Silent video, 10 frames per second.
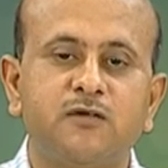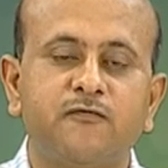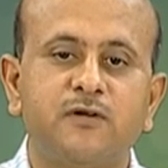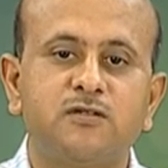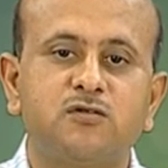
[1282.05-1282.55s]

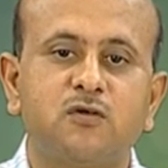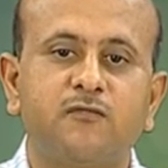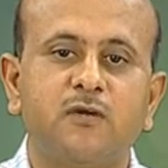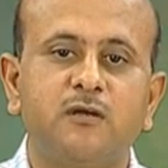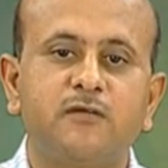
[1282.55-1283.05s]
difference of
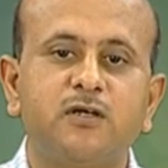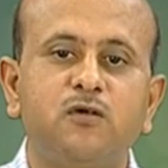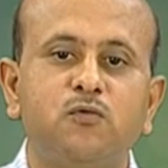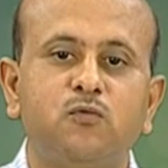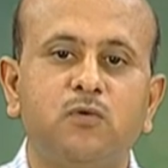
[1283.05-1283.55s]
100
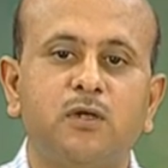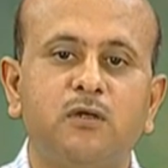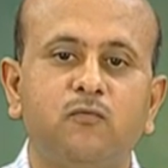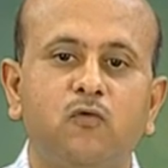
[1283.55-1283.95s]
to 200